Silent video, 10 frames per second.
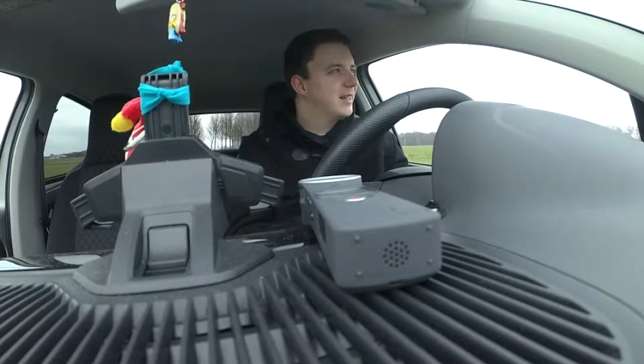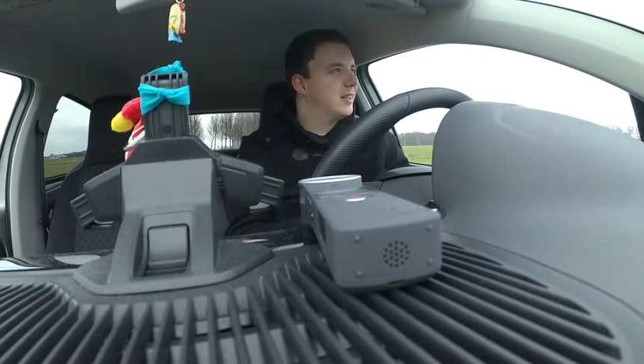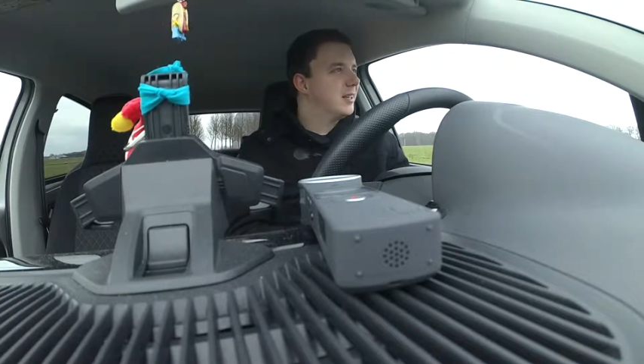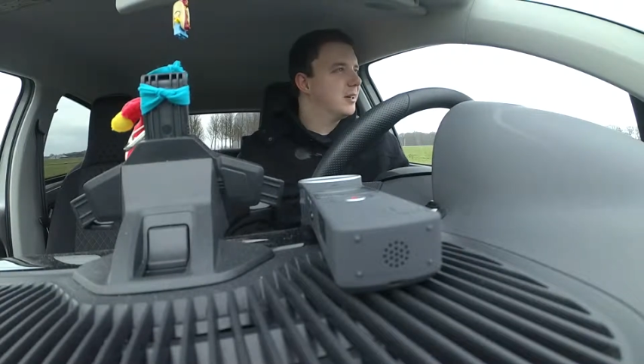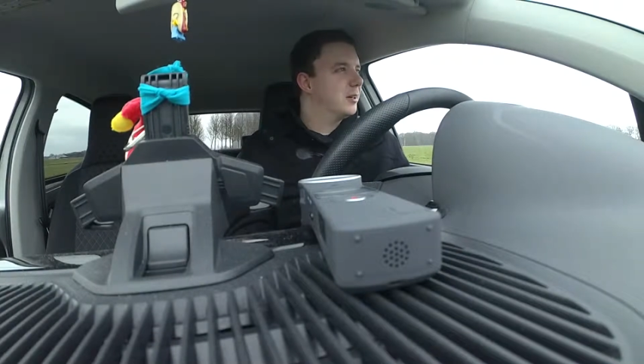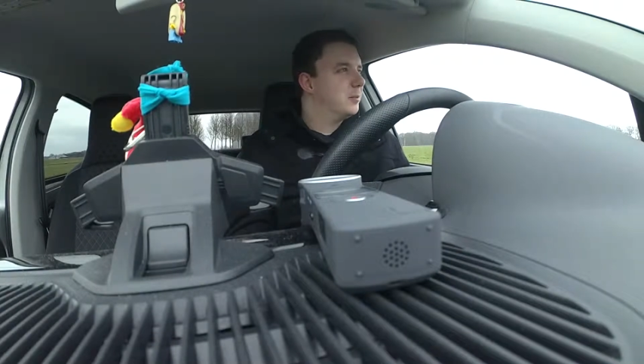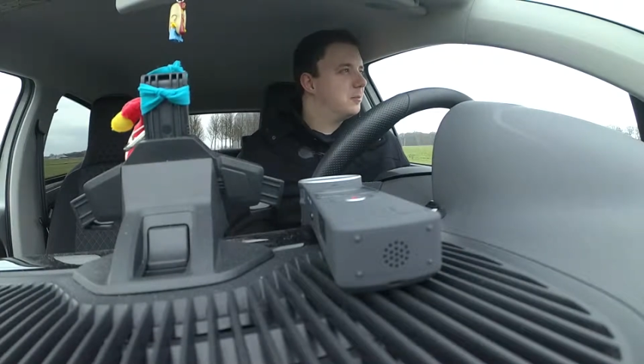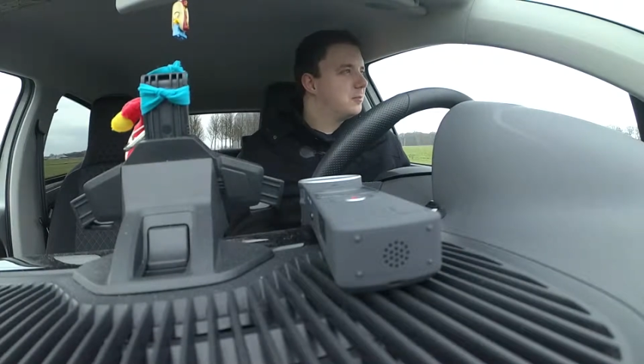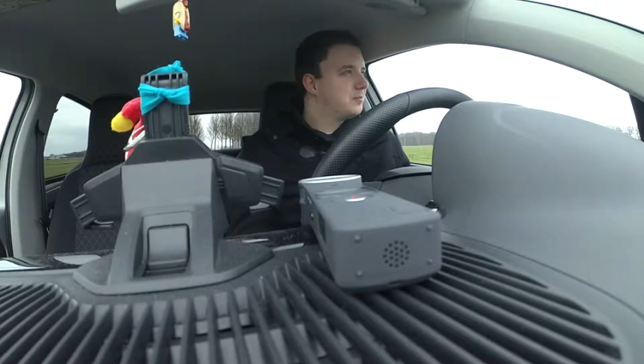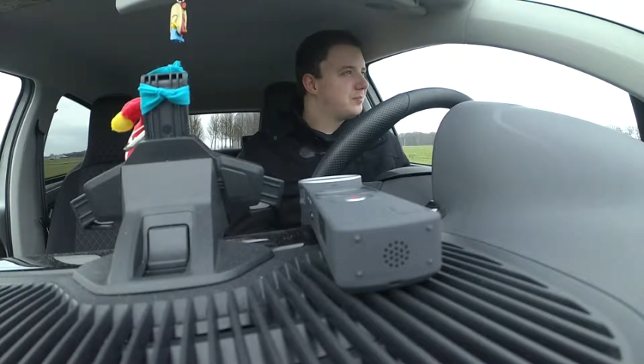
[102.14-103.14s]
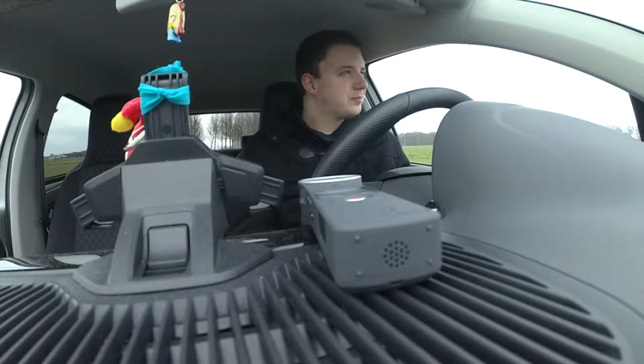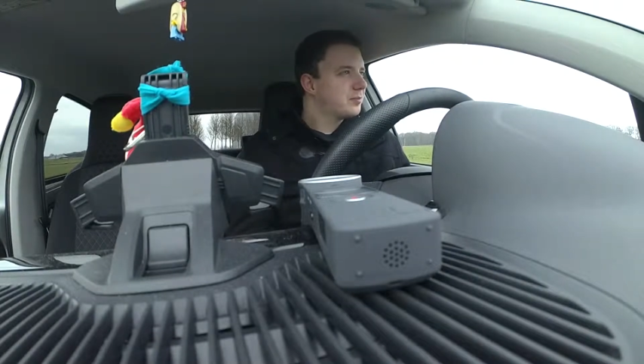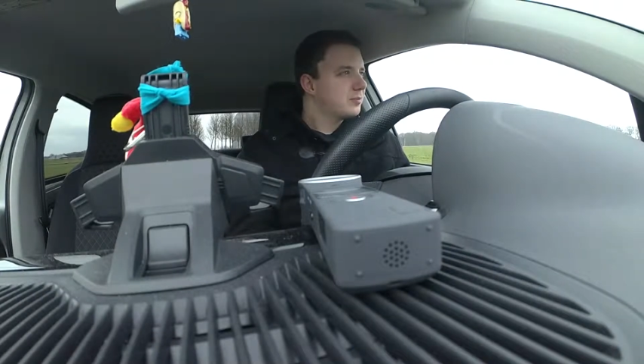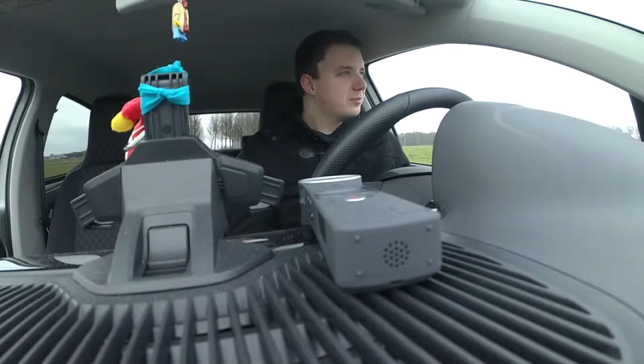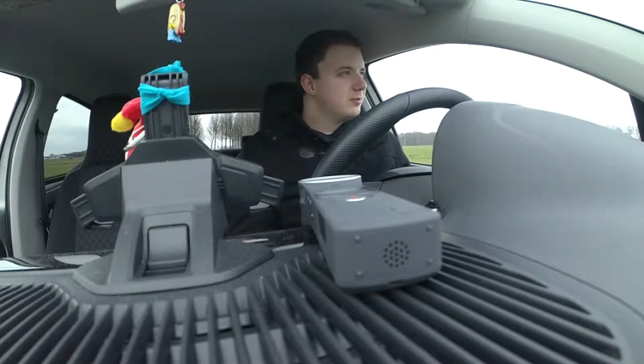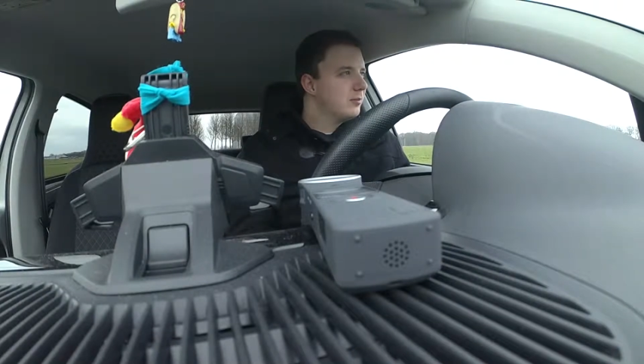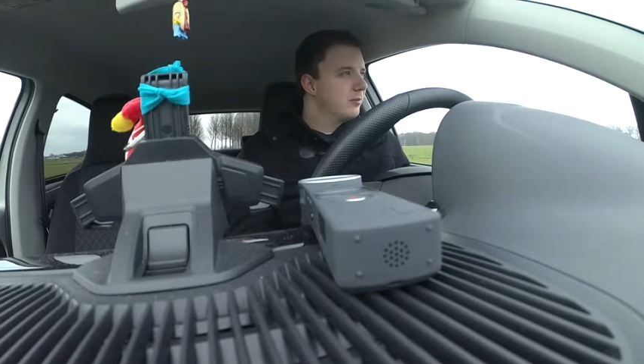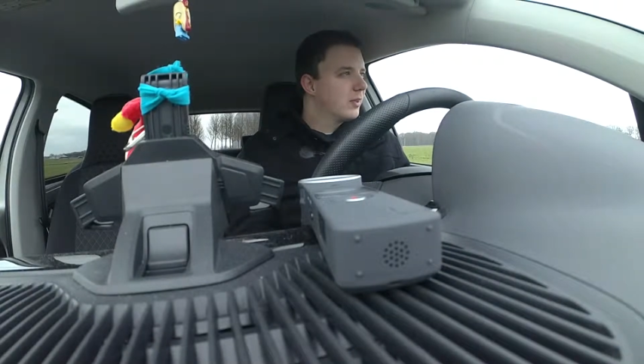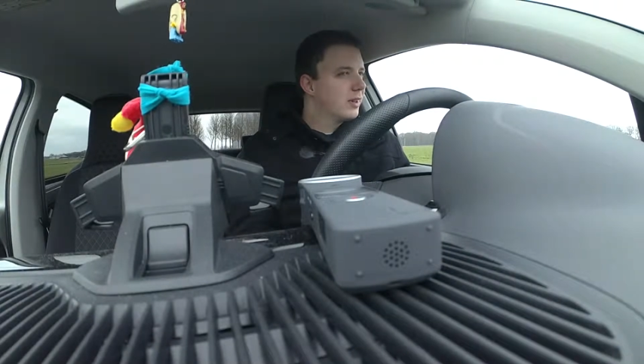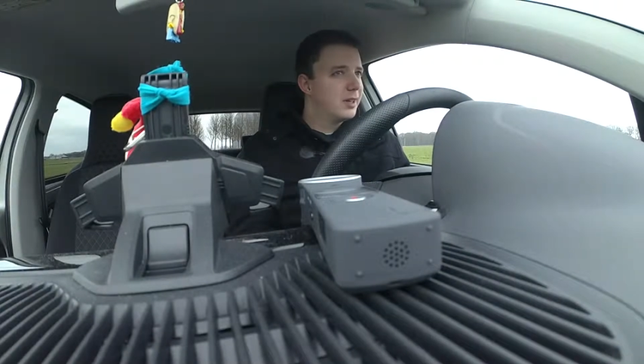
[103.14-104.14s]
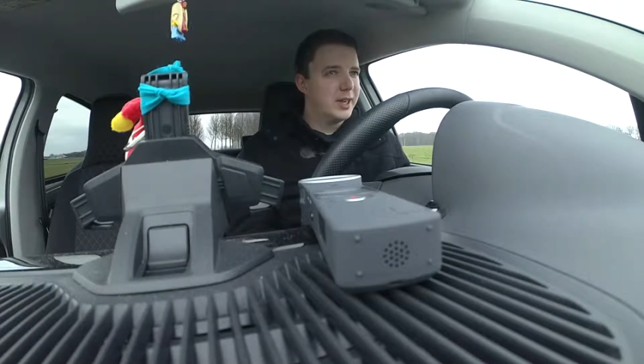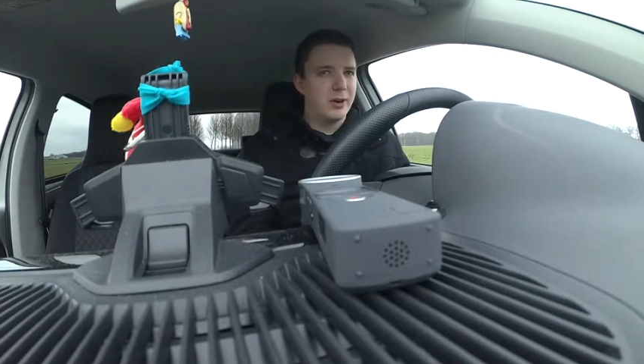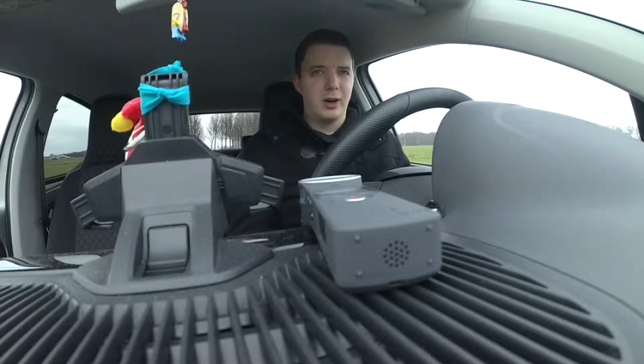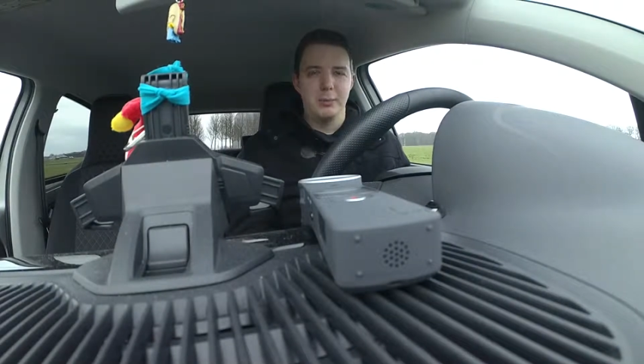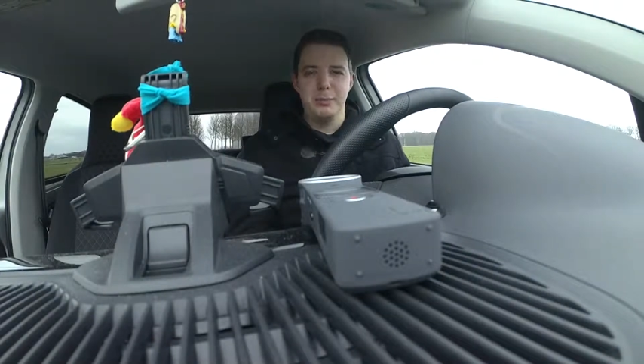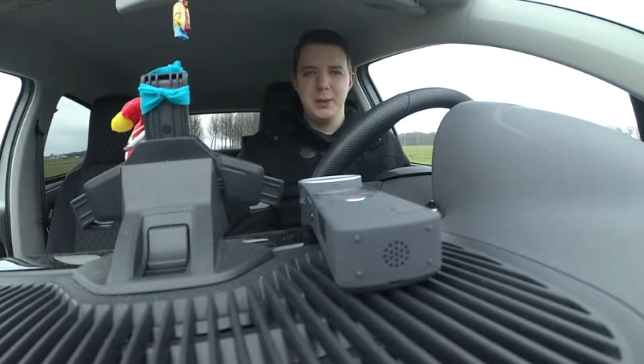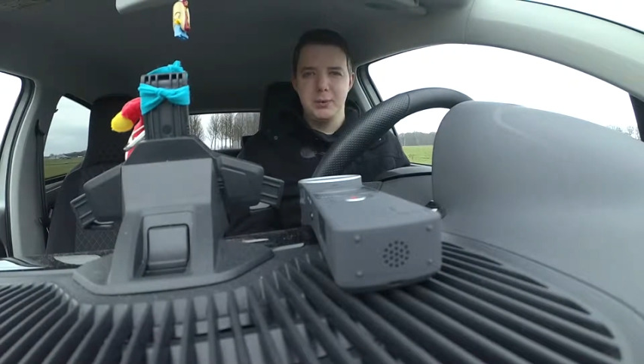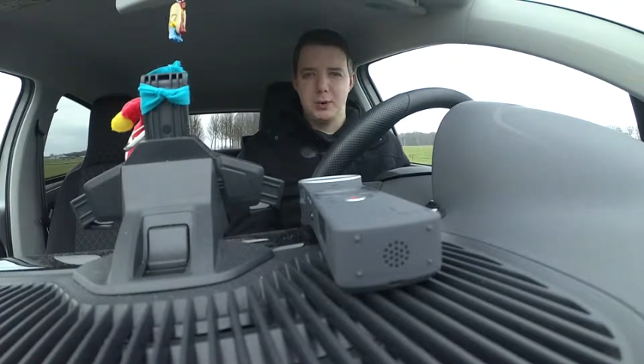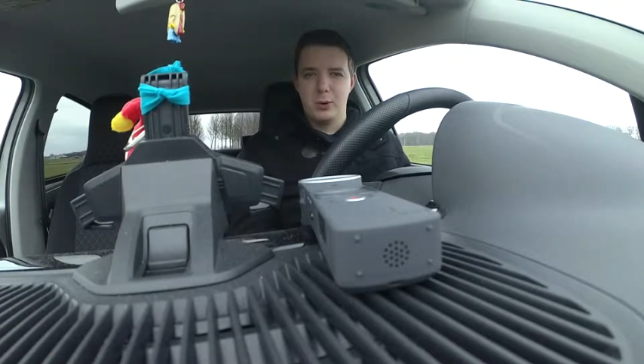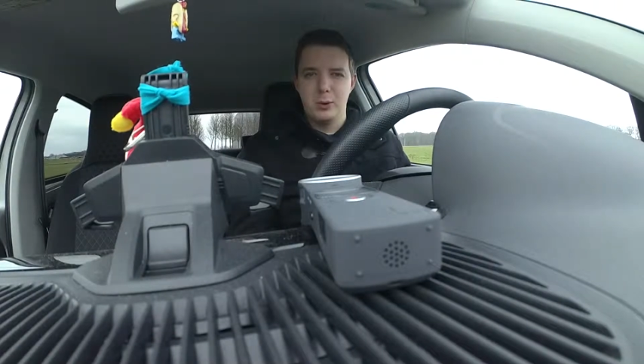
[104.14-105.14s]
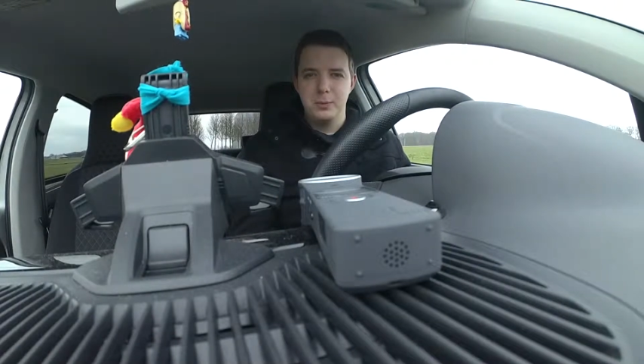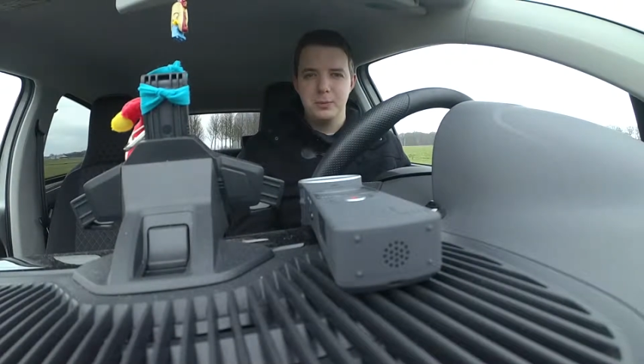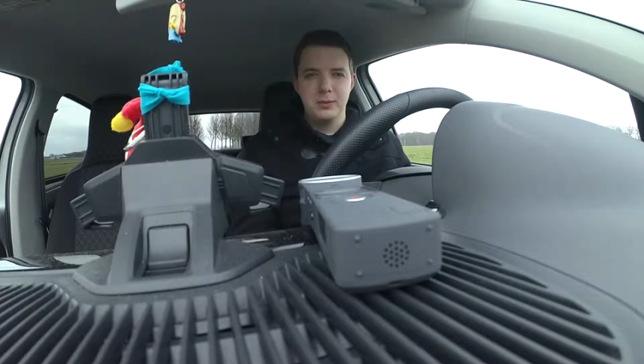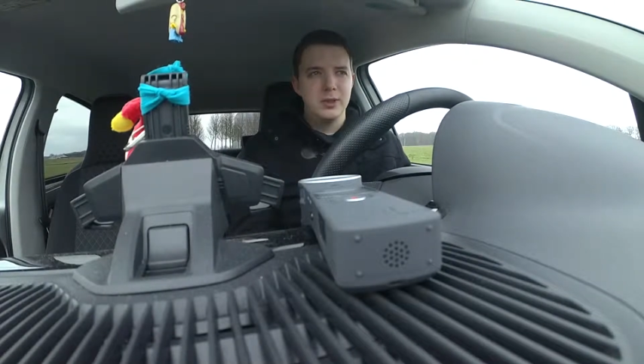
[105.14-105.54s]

And um, there are people